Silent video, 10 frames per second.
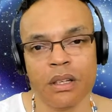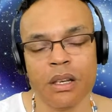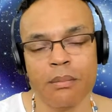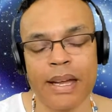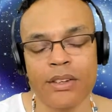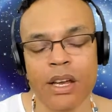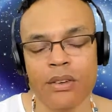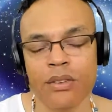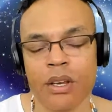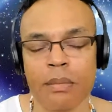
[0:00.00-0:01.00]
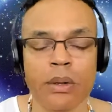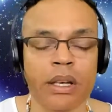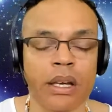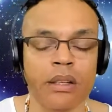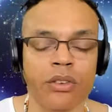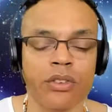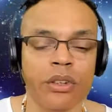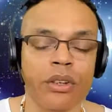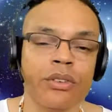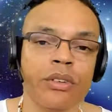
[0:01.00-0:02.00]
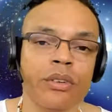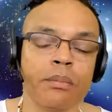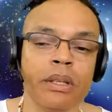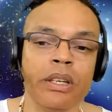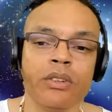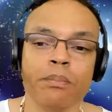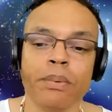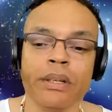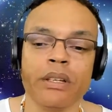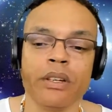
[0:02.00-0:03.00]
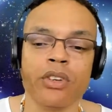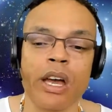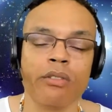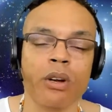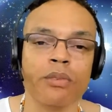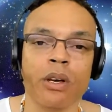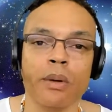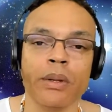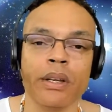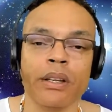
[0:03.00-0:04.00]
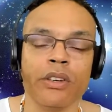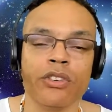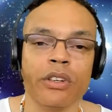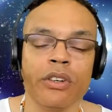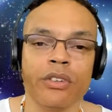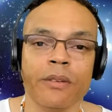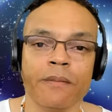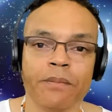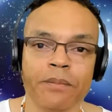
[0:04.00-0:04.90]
Magi, tell me what the condition is. Please put it in the chat room. Tell me what the condition is.